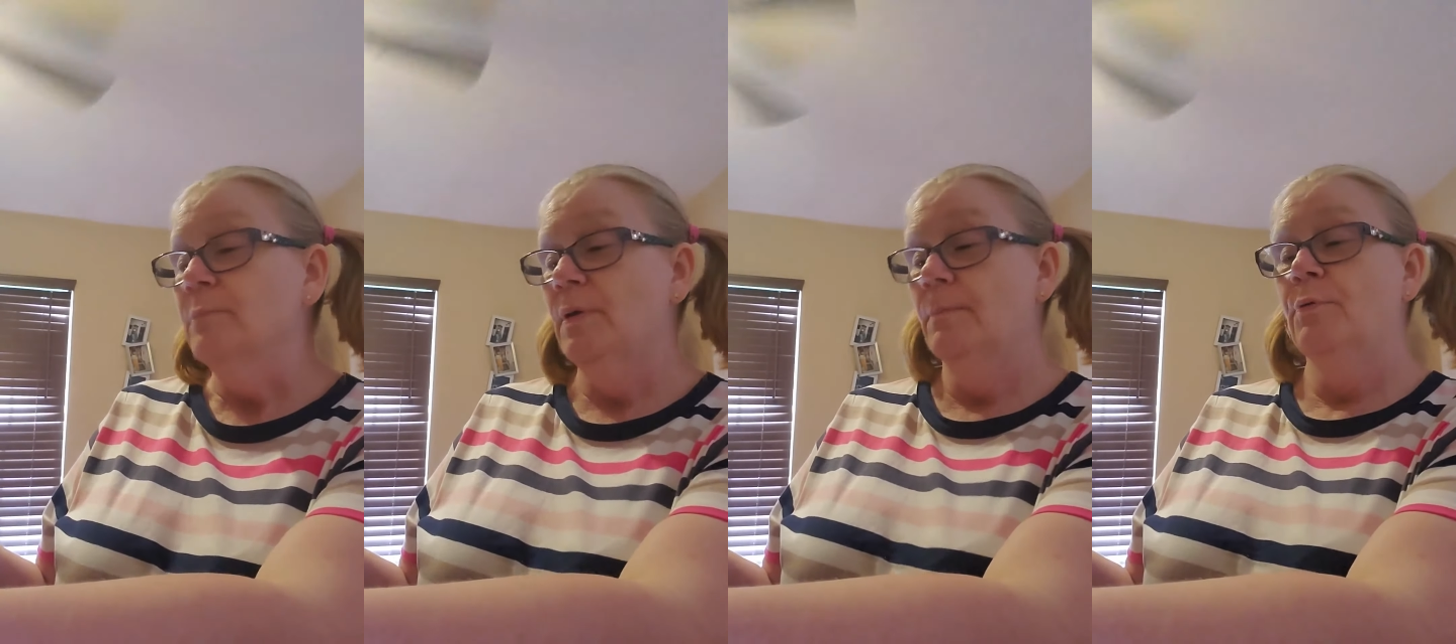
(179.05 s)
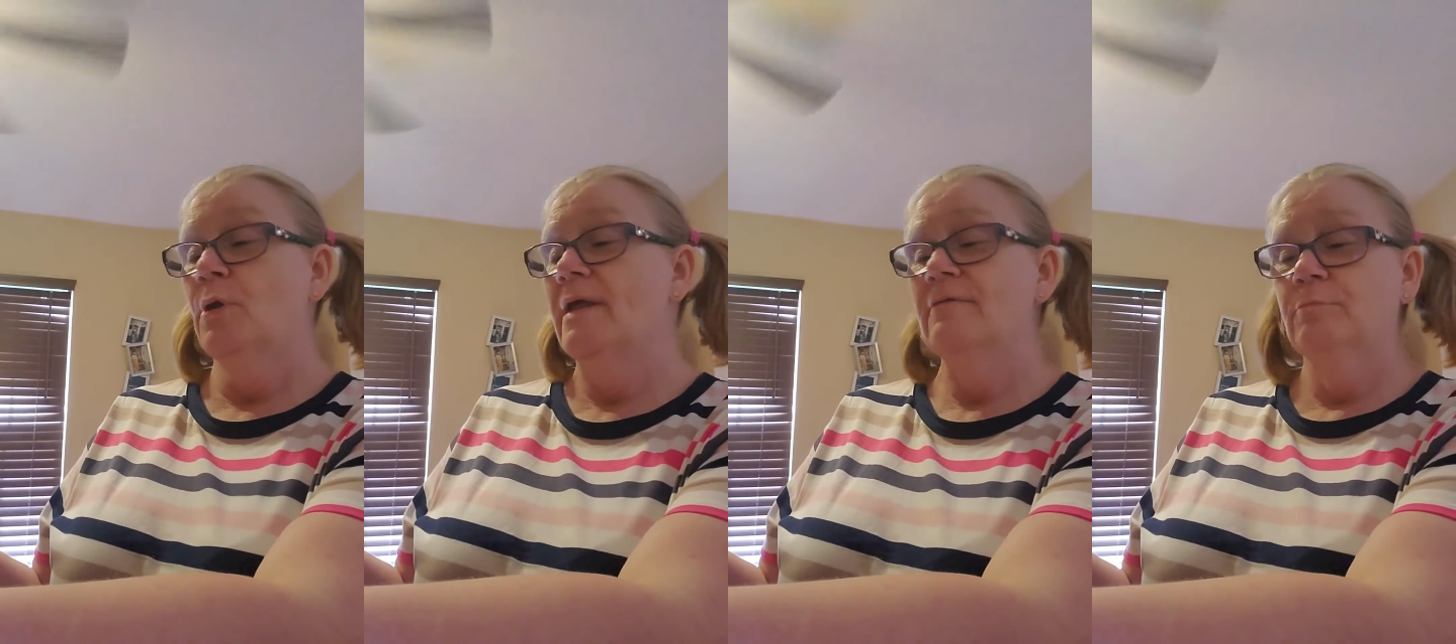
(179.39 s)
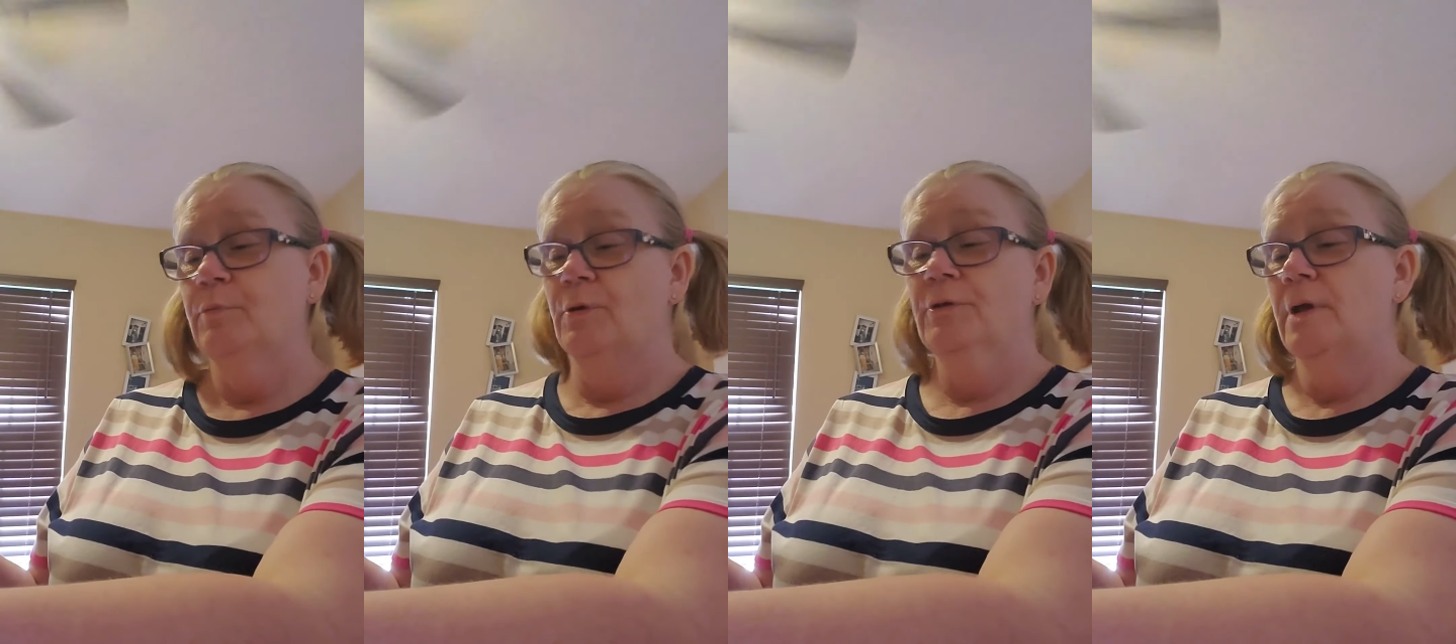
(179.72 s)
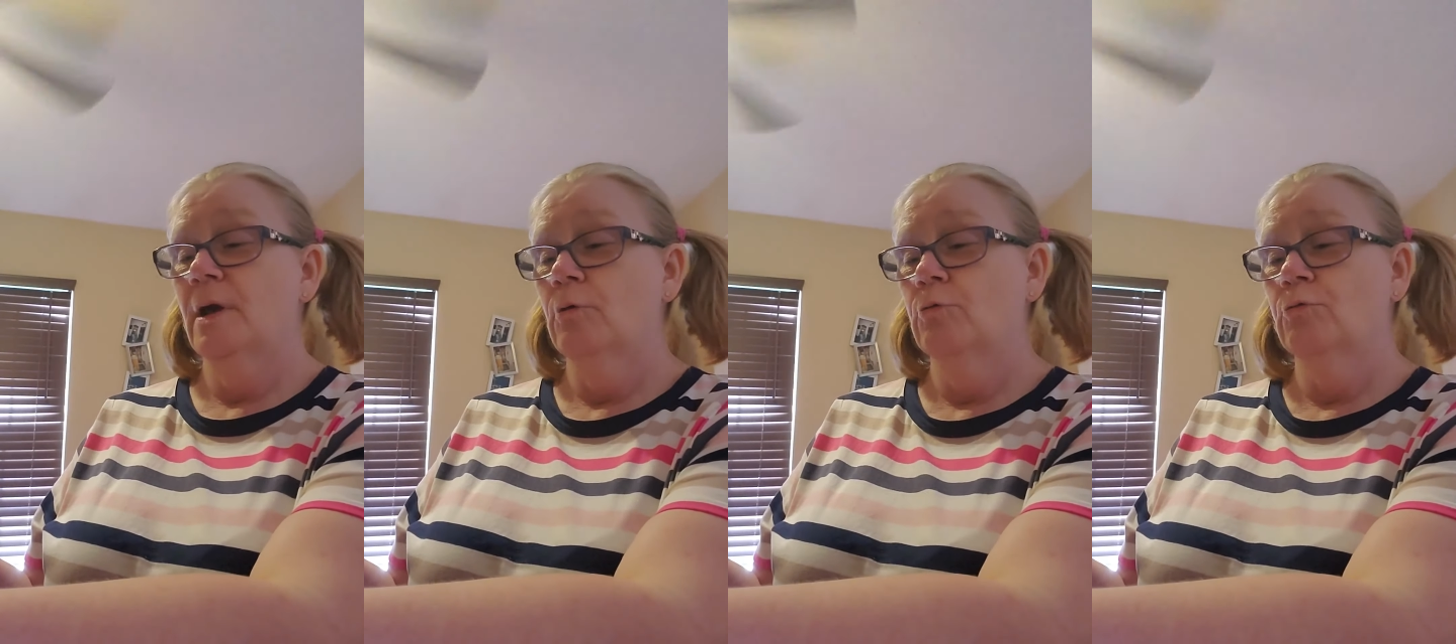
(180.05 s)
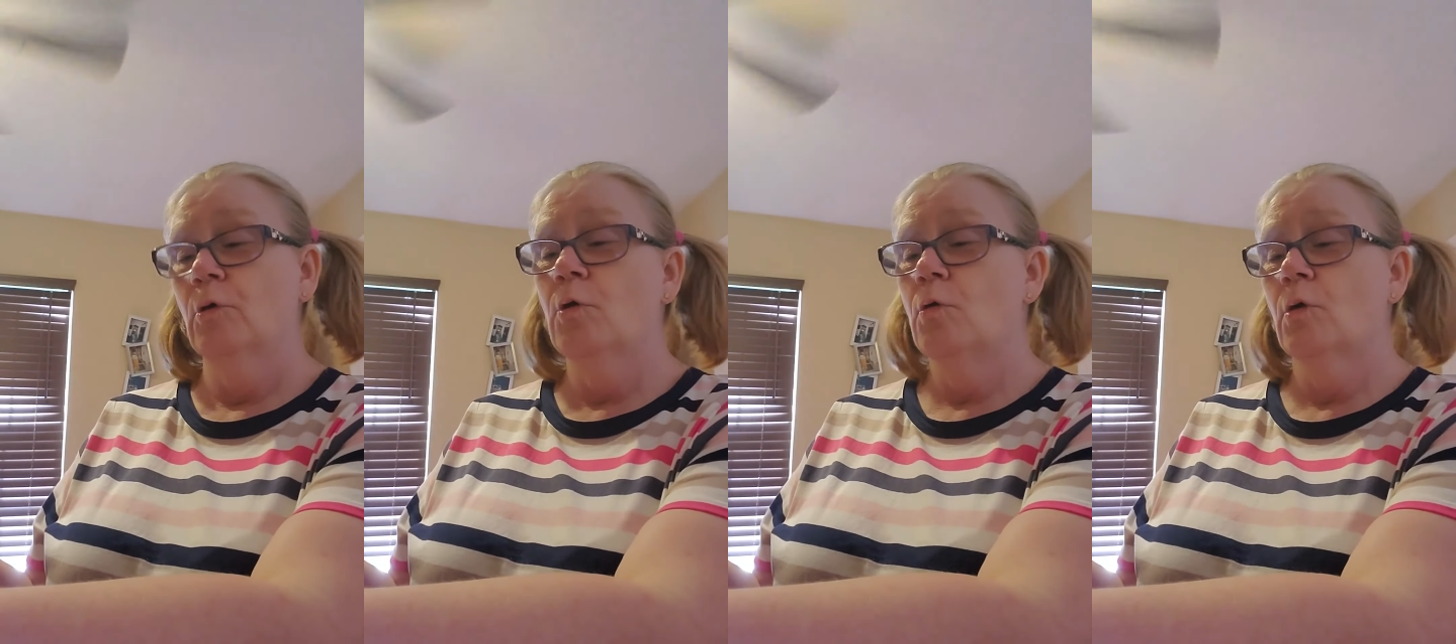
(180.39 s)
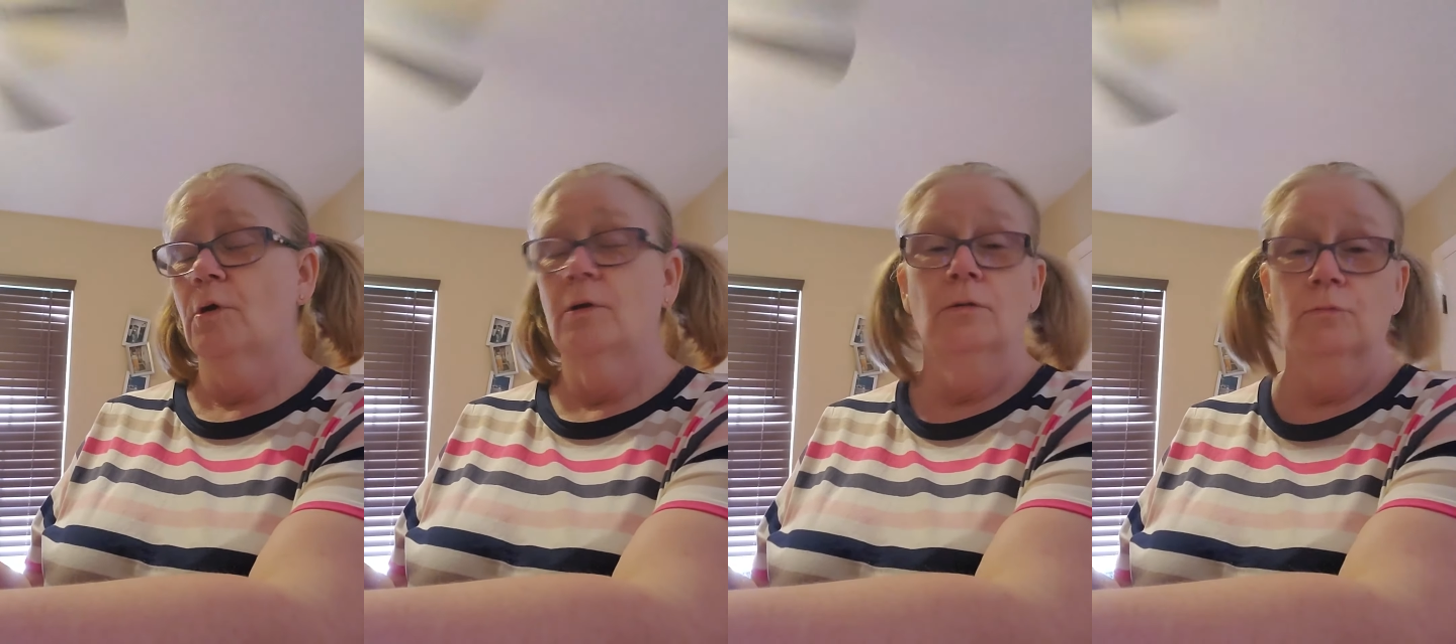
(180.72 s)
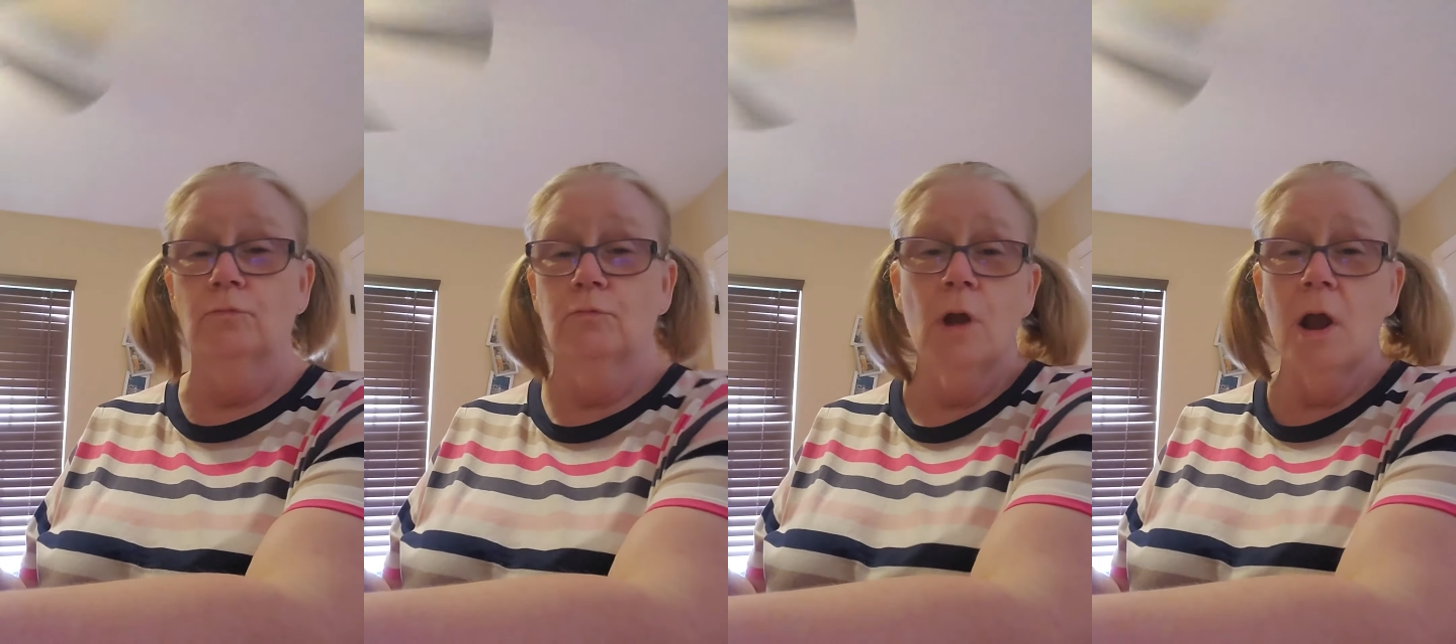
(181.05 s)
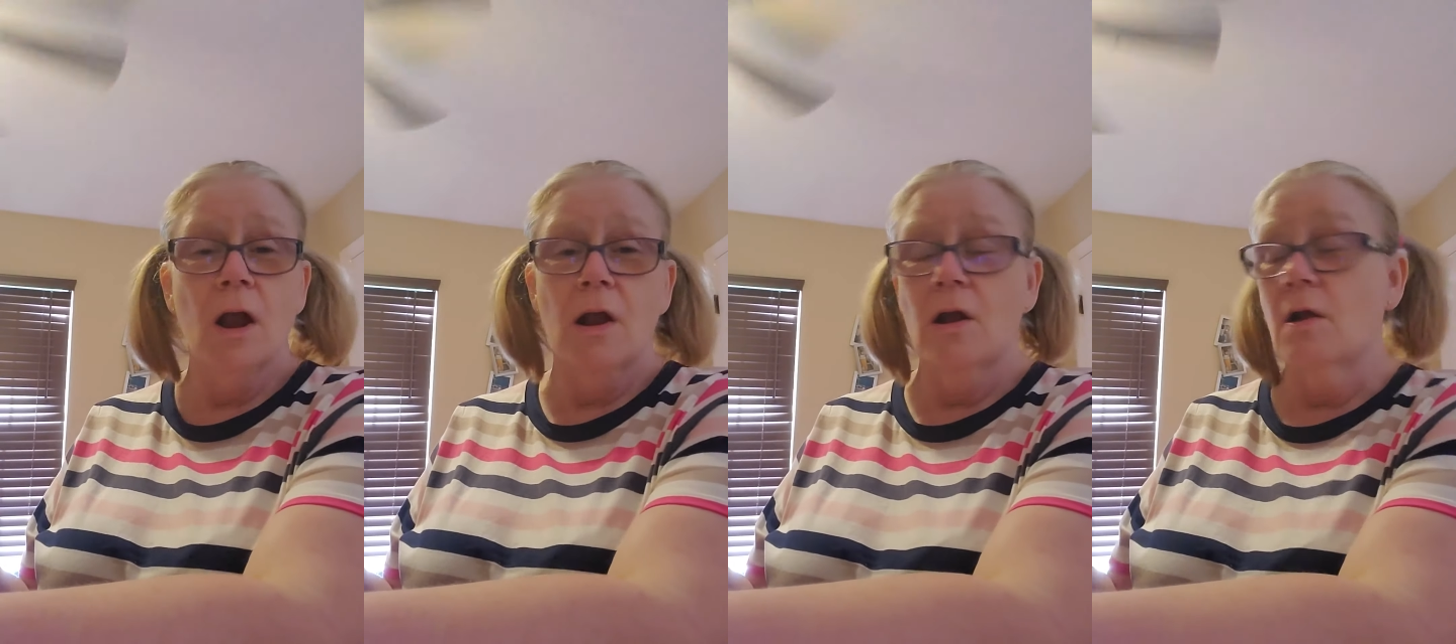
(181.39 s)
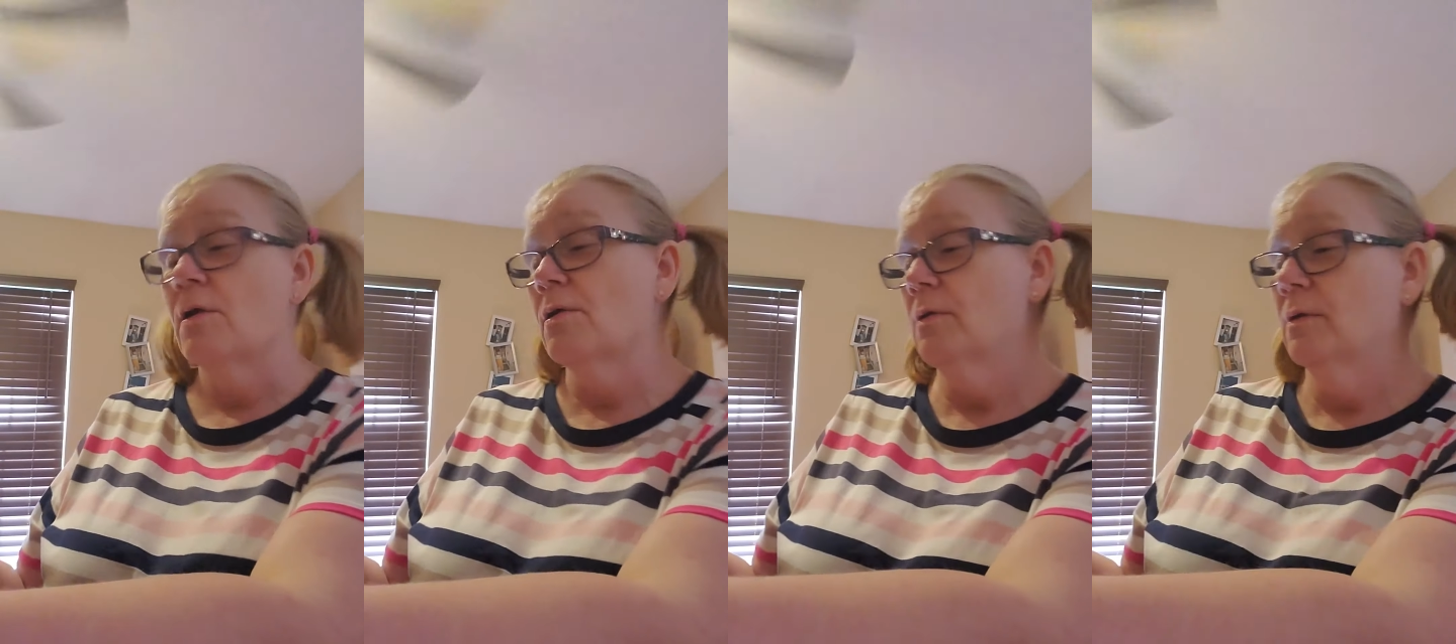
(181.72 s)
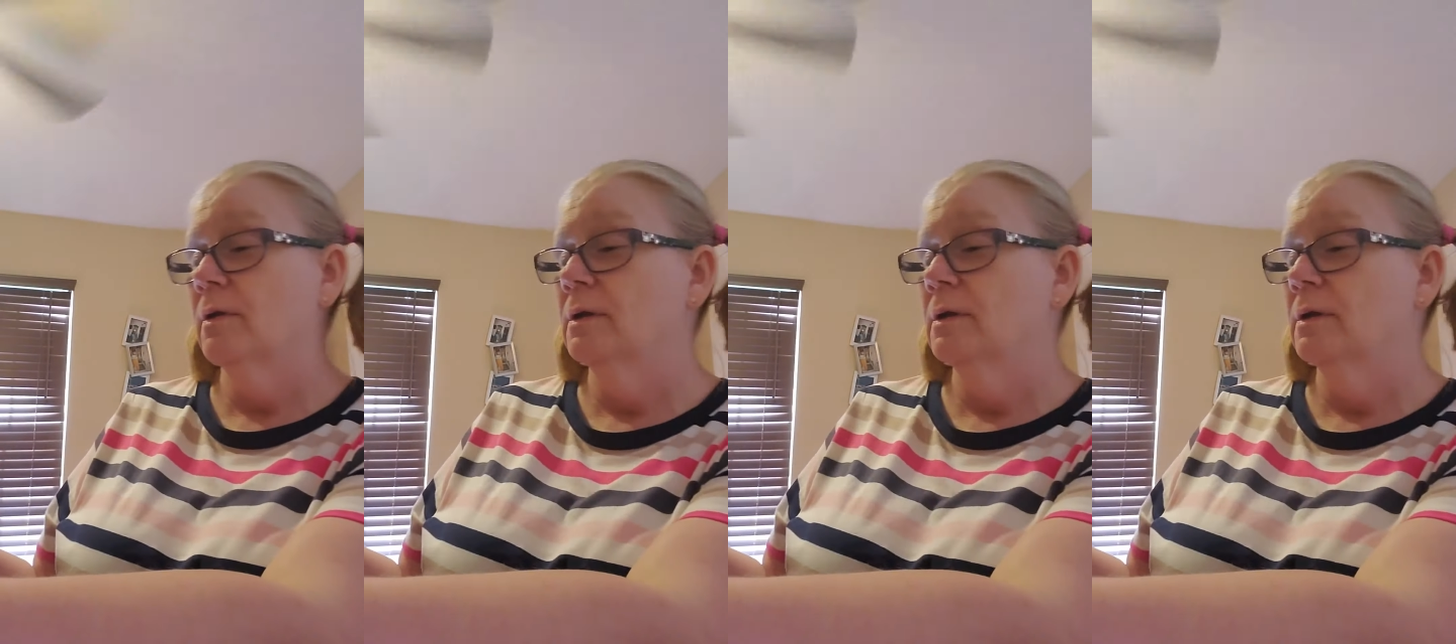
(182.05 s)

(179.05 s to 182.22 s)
But brave Bruno roared. Rawr.